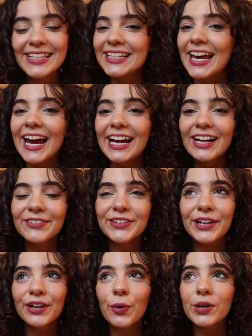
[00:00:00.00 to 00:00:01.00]
Today
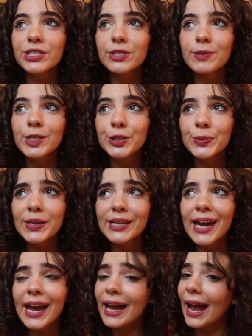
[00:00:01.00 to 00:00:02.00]
we are going to be doing
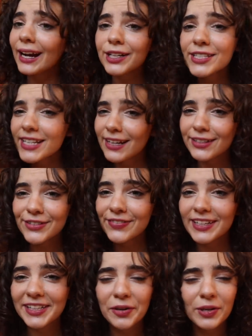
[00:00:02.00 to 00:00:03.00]
a hairstyles
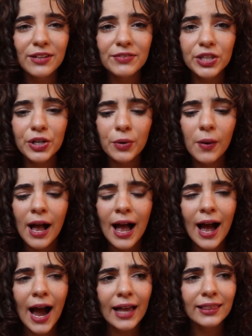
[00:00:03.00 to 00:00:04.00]
video, even though
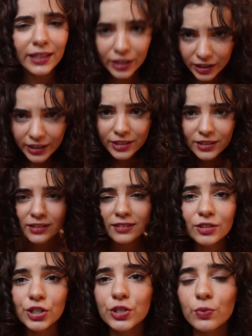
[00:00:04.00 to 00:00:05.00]
I literally
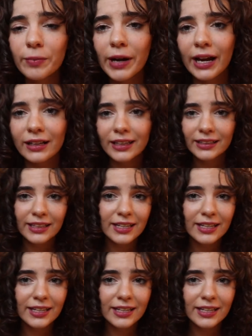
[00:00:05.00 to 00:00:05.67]
just wear my hair like